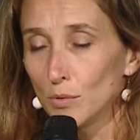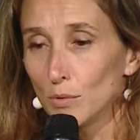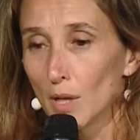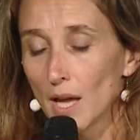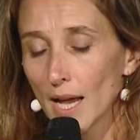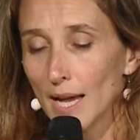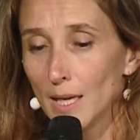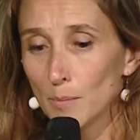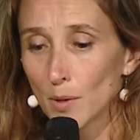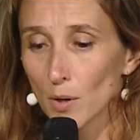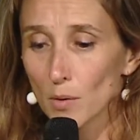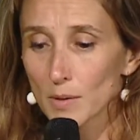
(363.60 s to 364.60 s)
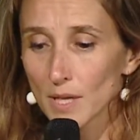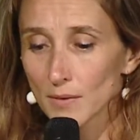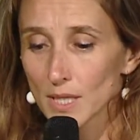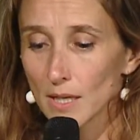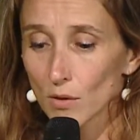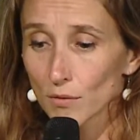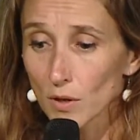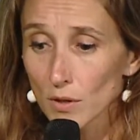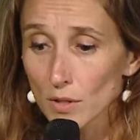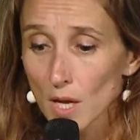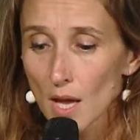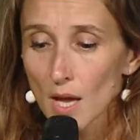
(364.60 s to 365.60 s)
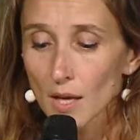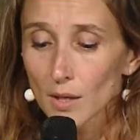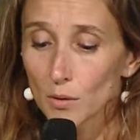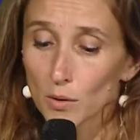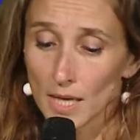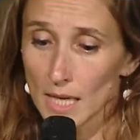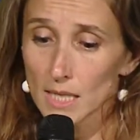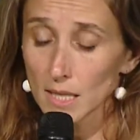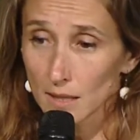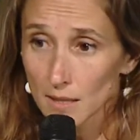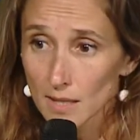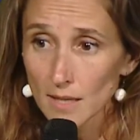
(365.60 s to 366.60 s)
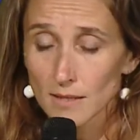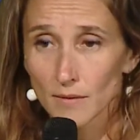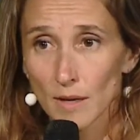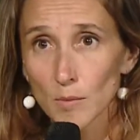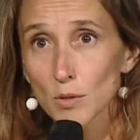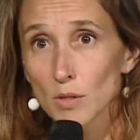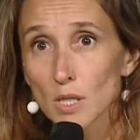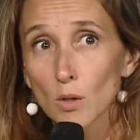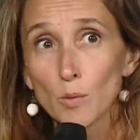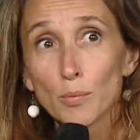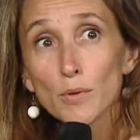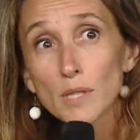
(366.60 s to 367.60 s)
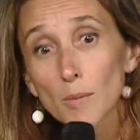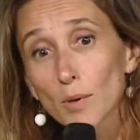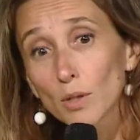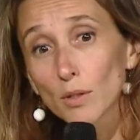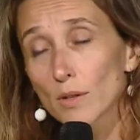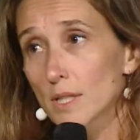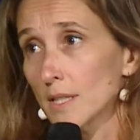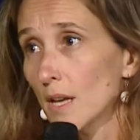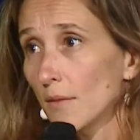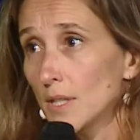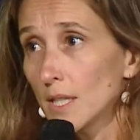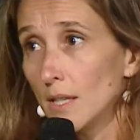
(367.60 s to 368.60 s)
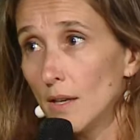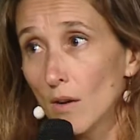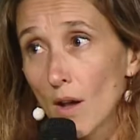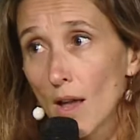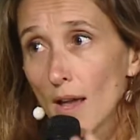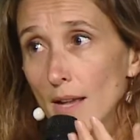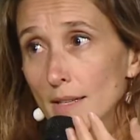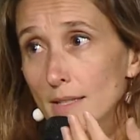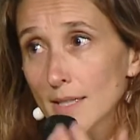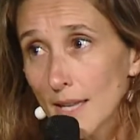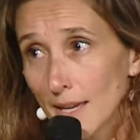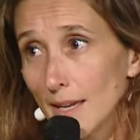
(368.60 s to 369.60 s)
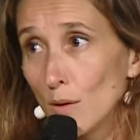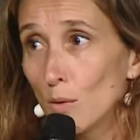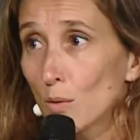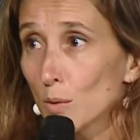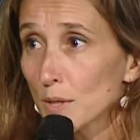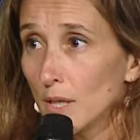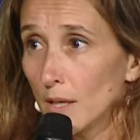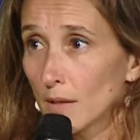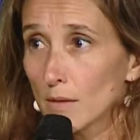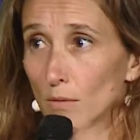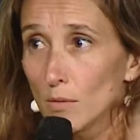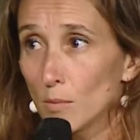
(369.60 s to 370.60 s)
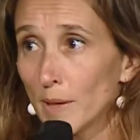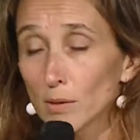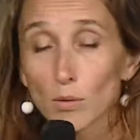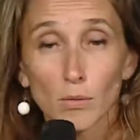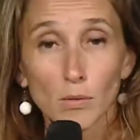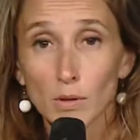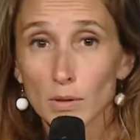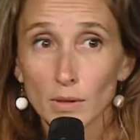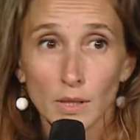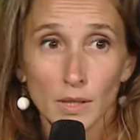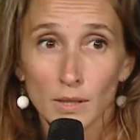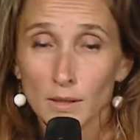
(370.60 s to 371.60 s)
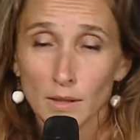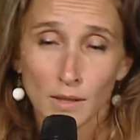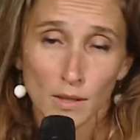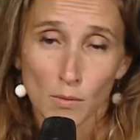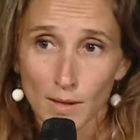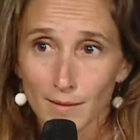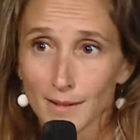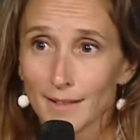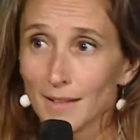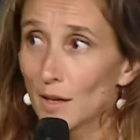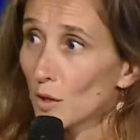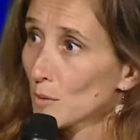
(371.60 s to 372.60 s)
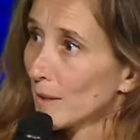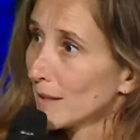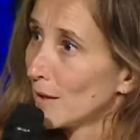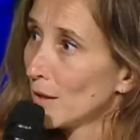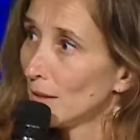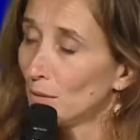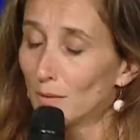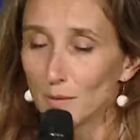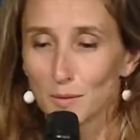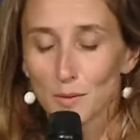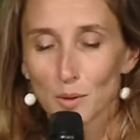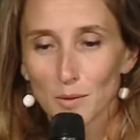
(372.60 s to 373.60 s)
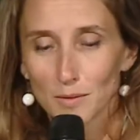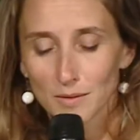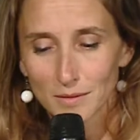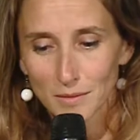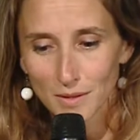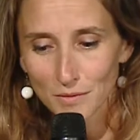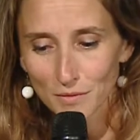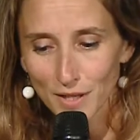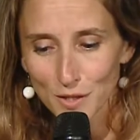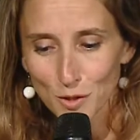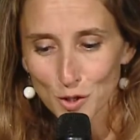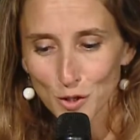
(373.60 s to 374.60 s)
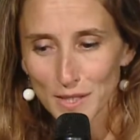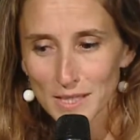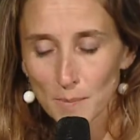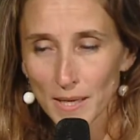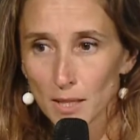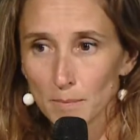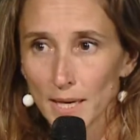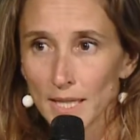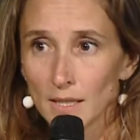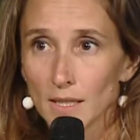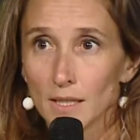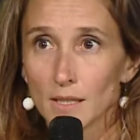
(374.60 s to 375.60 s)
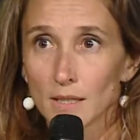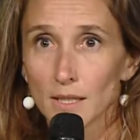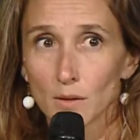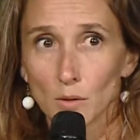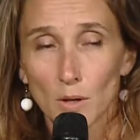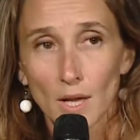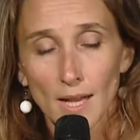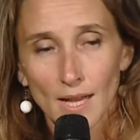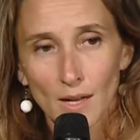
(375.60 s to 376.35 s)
to with the advisors, this is crucial to what we started believing in at Canal+, was the fact that advisors are crucial. And